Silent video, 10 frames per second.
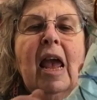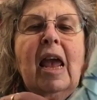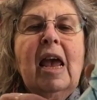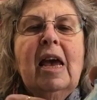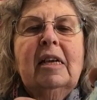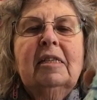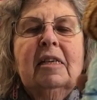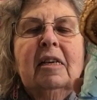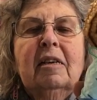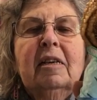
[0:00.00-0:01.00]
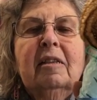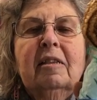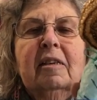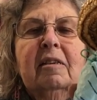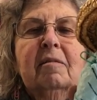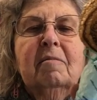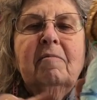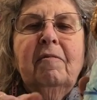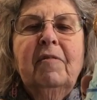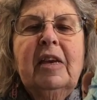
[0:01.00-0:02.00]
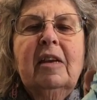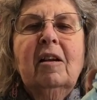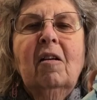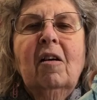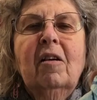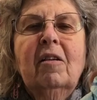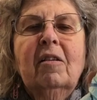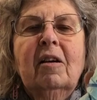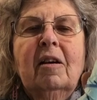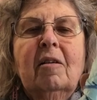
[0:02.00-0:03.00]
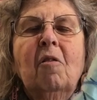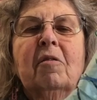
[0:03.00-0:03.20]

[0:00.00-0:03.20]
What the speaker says: And the feet are,